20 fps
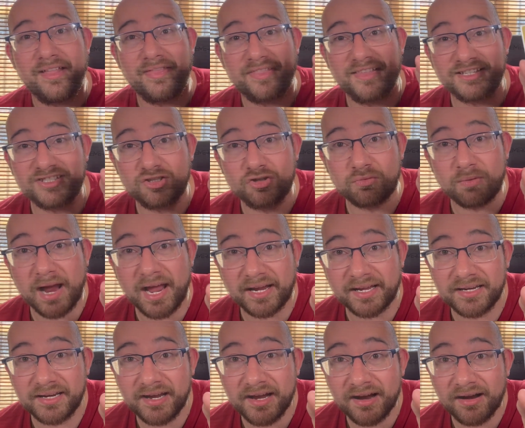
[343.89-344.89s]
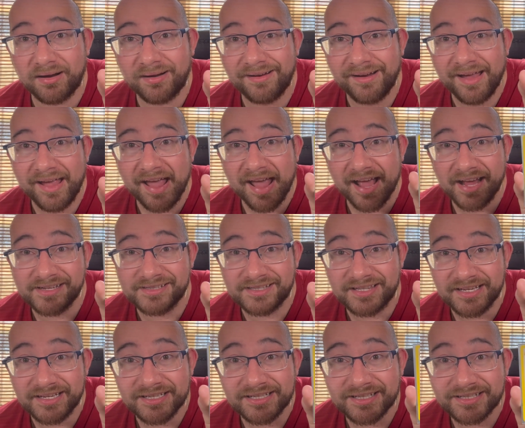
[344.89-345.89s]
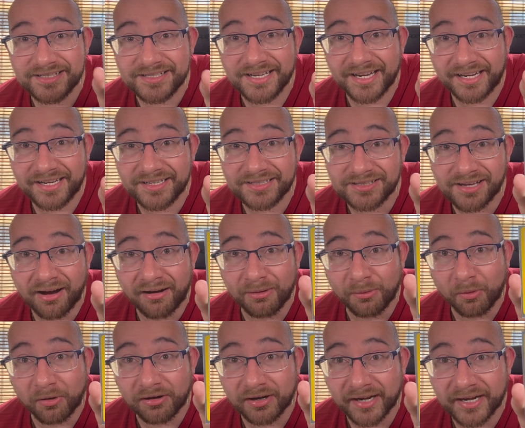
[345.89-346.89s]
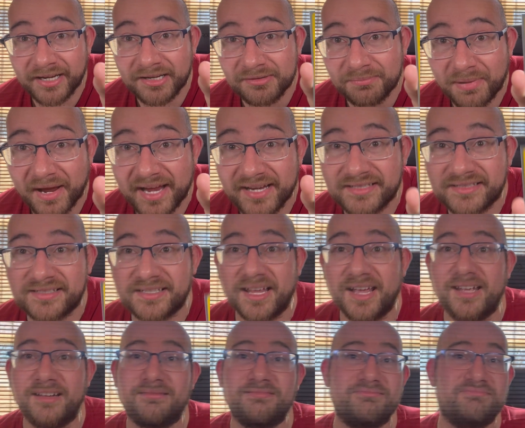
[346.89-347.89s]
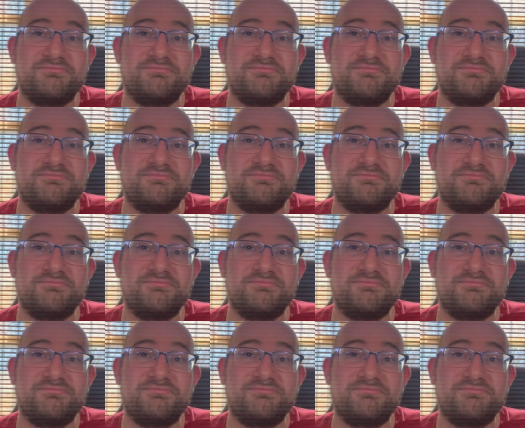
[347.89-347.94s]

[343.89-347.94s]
this Dragonair has the sickest artwork in base set.